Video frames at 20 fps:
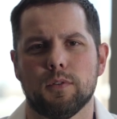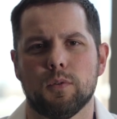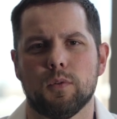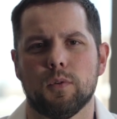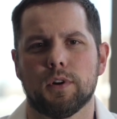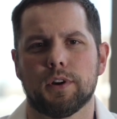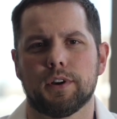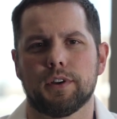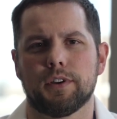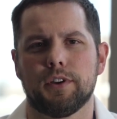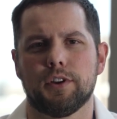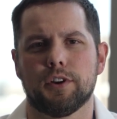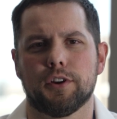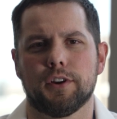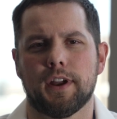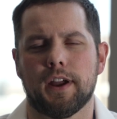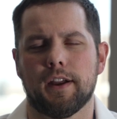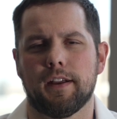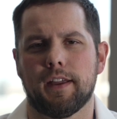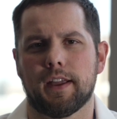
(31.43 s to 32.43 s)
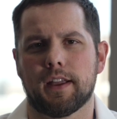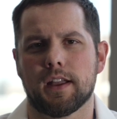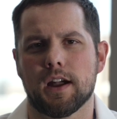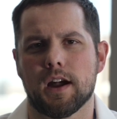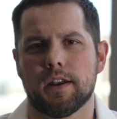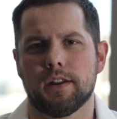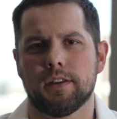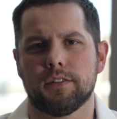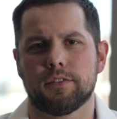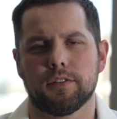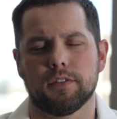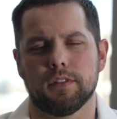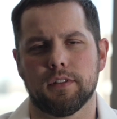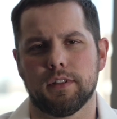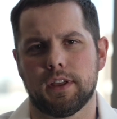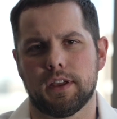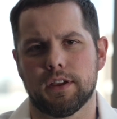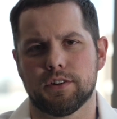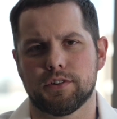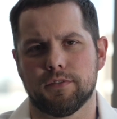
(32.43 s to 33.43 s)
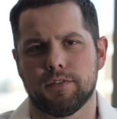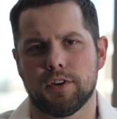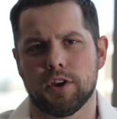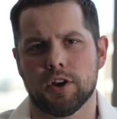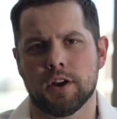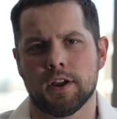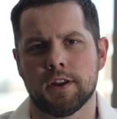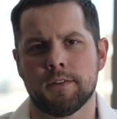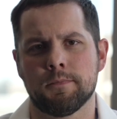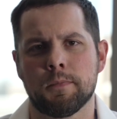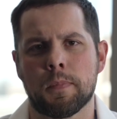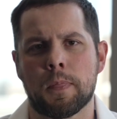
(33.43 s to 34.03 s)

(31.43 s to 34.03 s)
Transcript: or urinary incontinence or the leakage of urine,